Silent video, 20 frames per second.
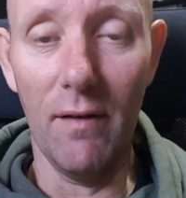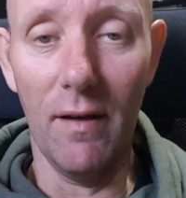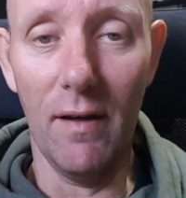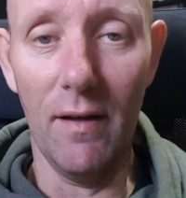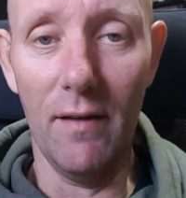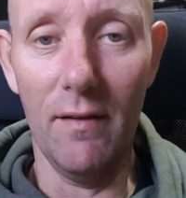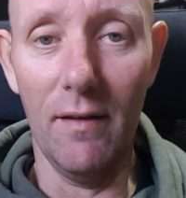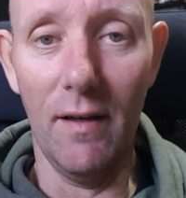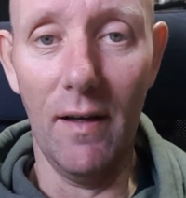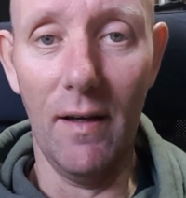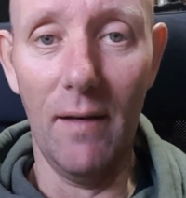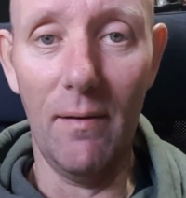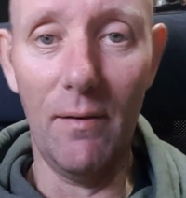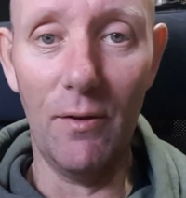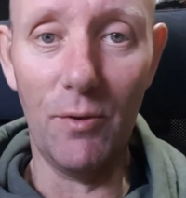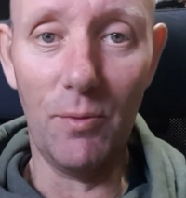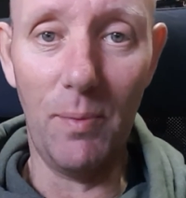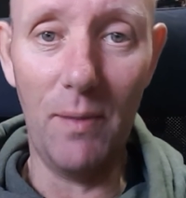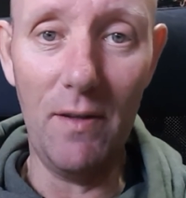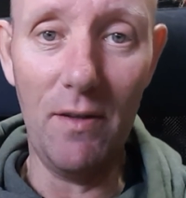And
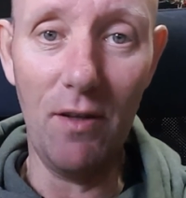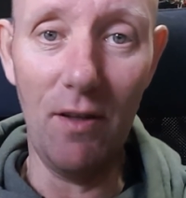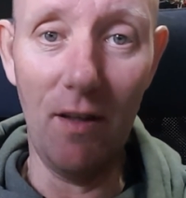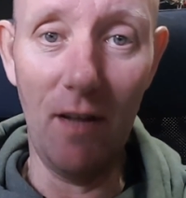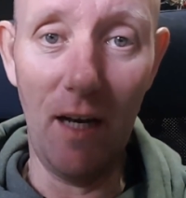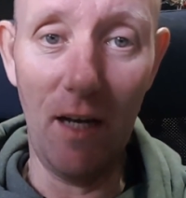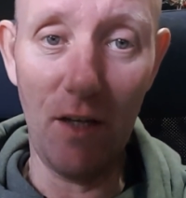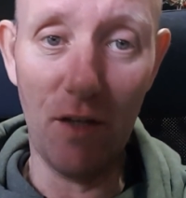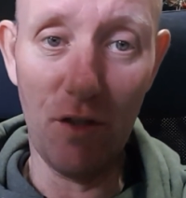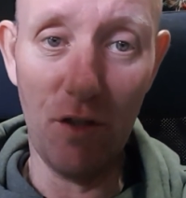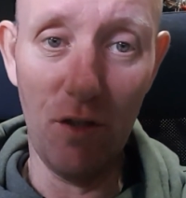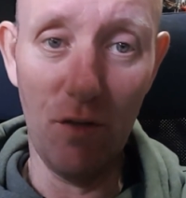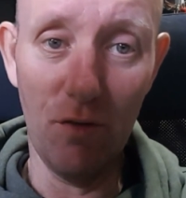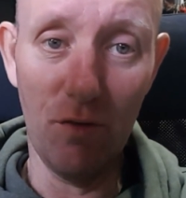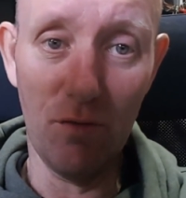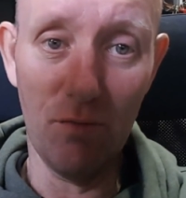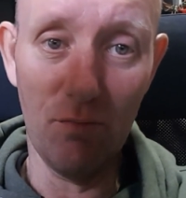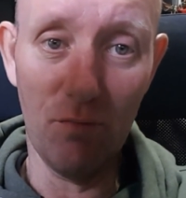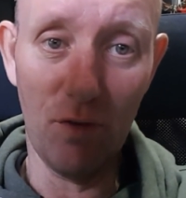I'll speak to you in the next juice.